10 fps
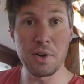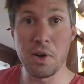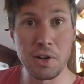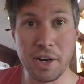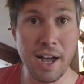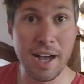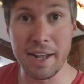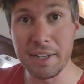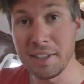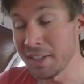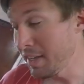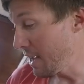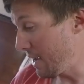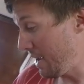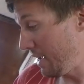on high,
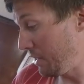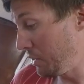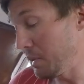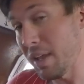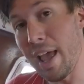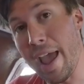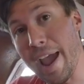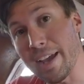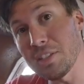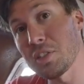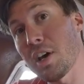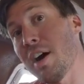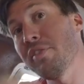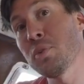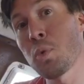and as the
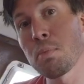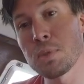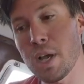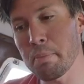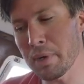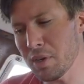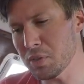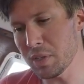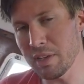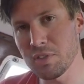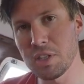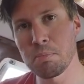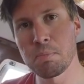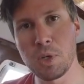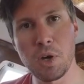oven warms up, it also gives the
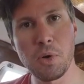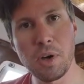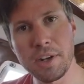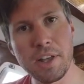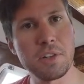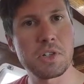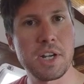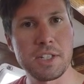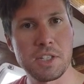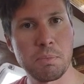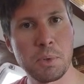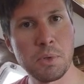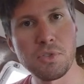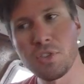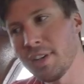dough another chance to
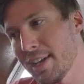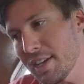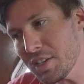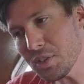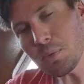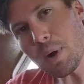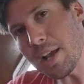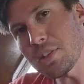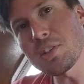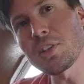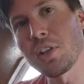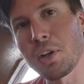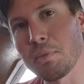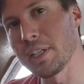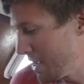proof. Just rise just a little
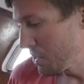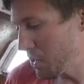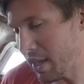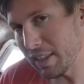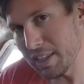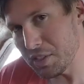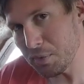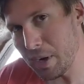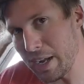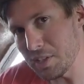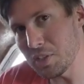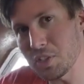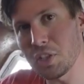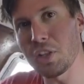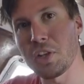bit. So that lets it rise
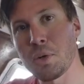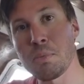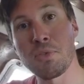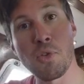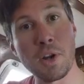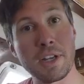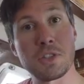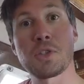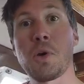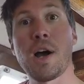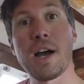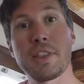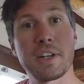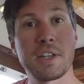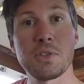just a little before it gets so hot
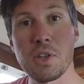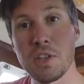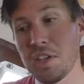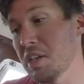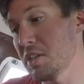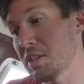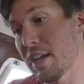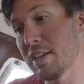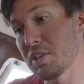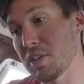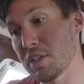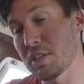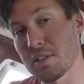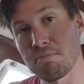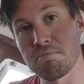that it kills all the yeast and just